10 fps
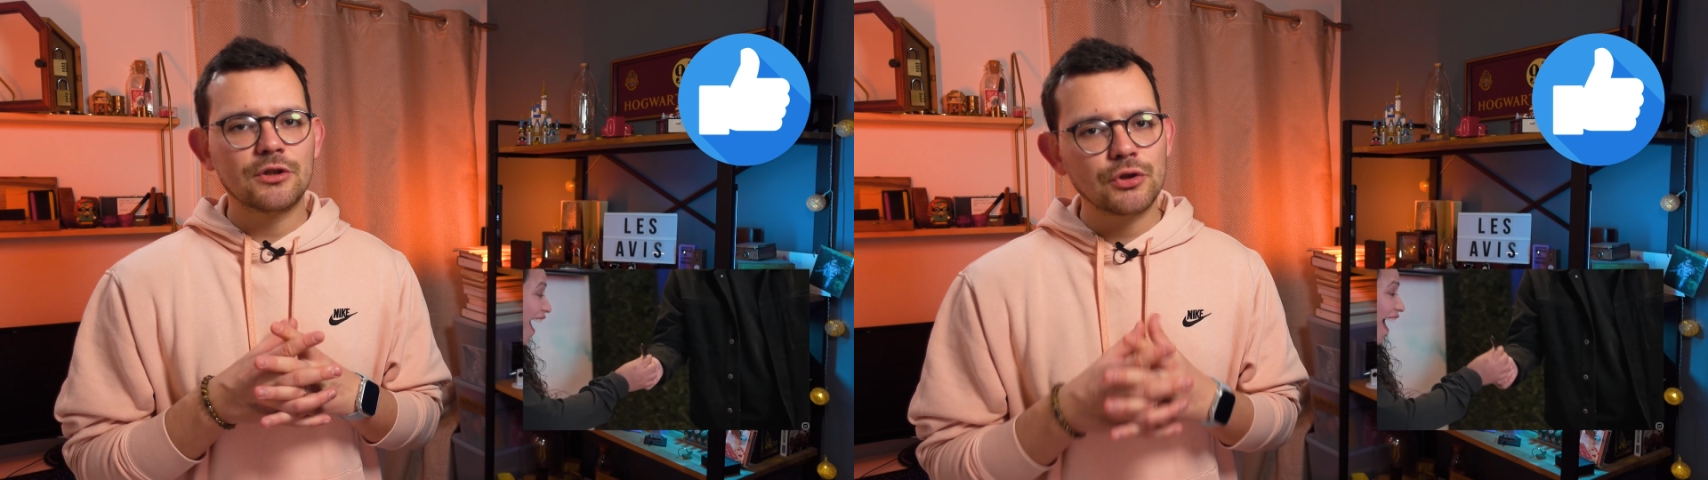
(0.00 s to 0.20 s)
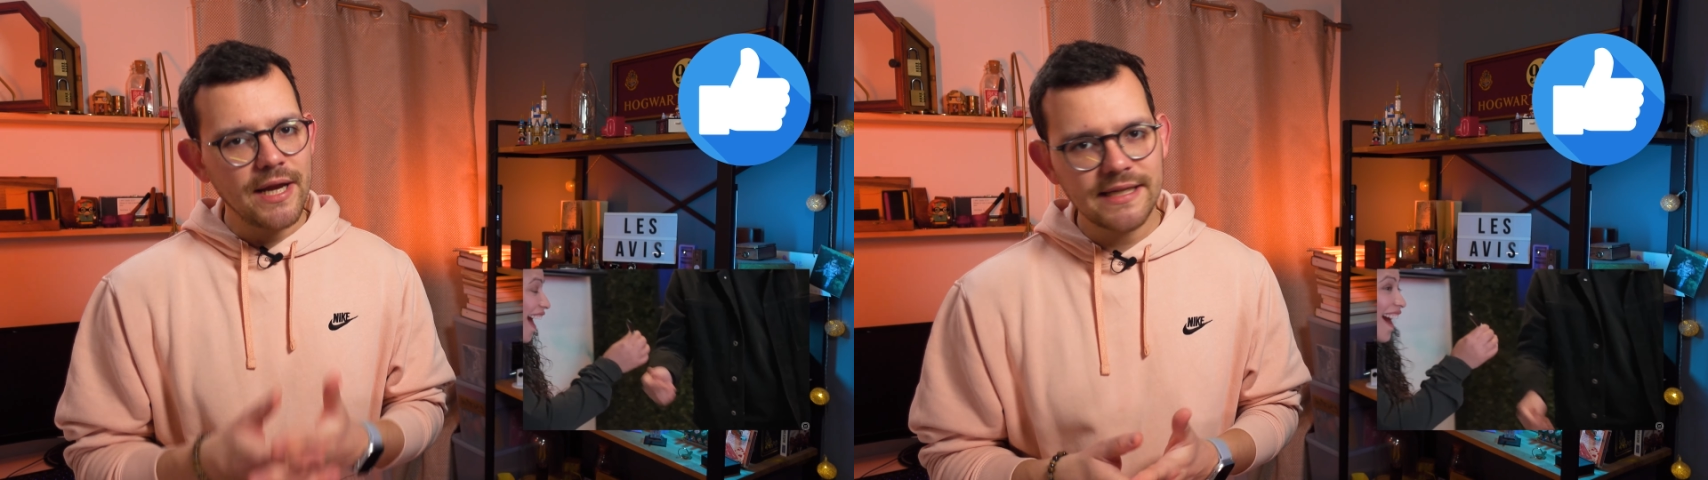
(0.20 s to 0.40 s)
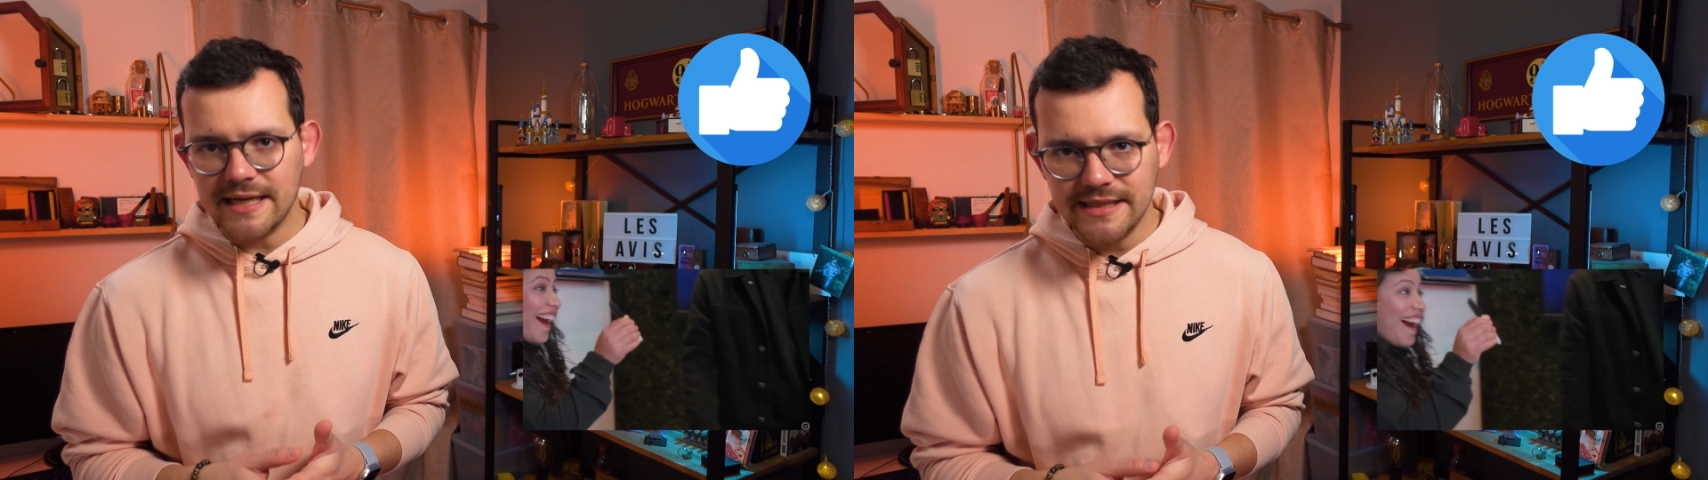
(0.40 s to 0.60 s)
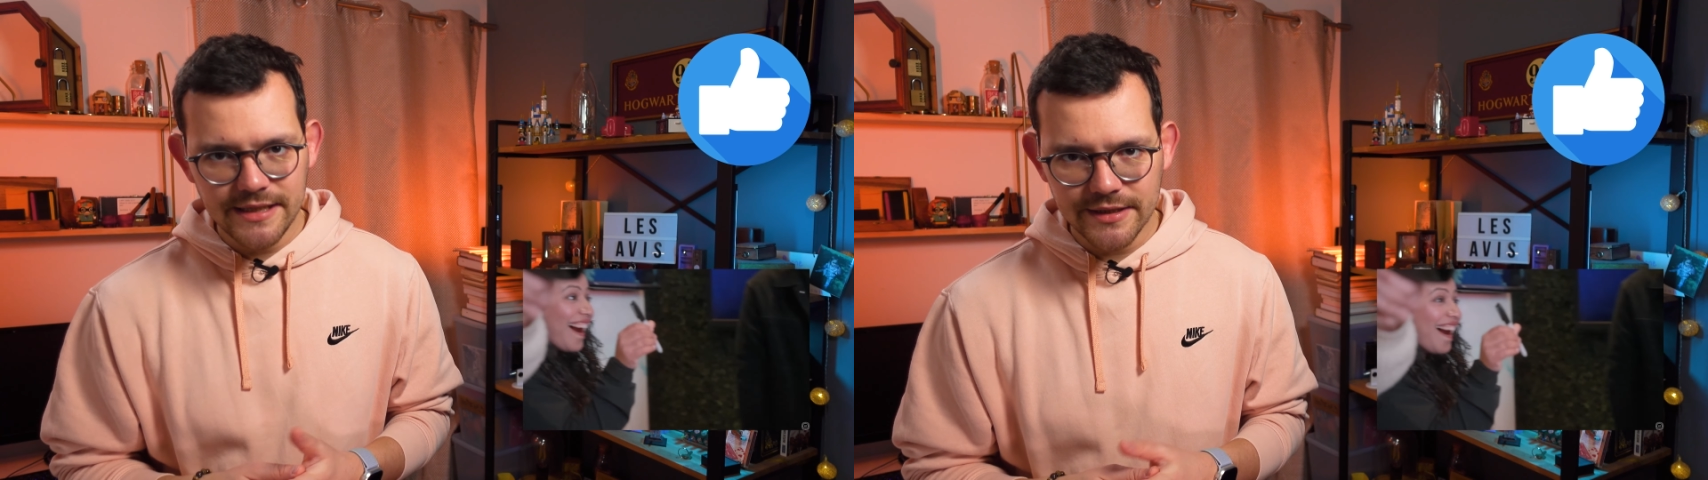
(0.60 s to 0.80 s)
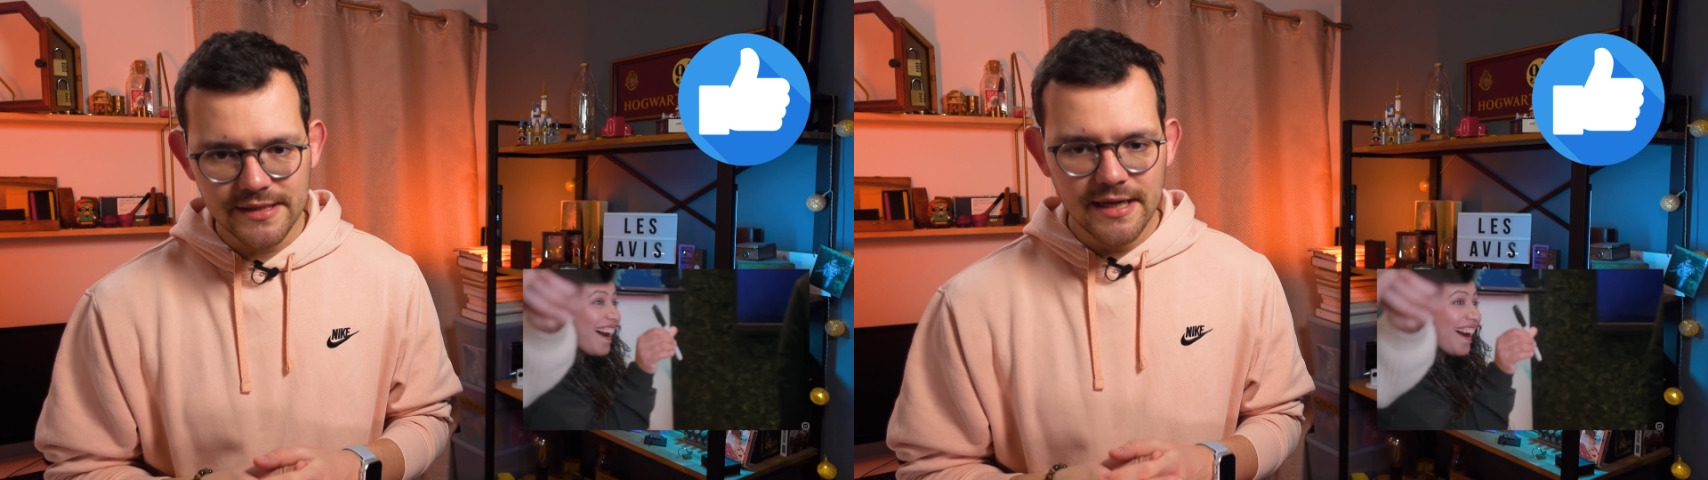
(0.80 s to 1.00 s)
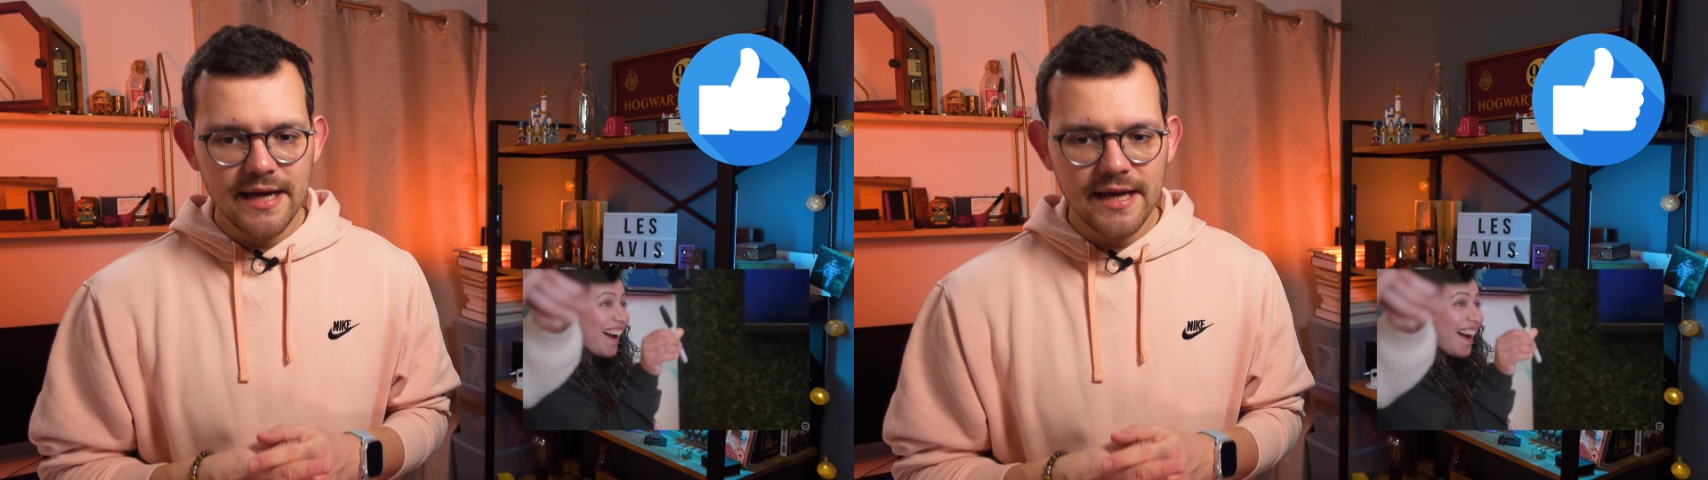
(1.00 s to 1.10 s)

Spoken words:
great ideas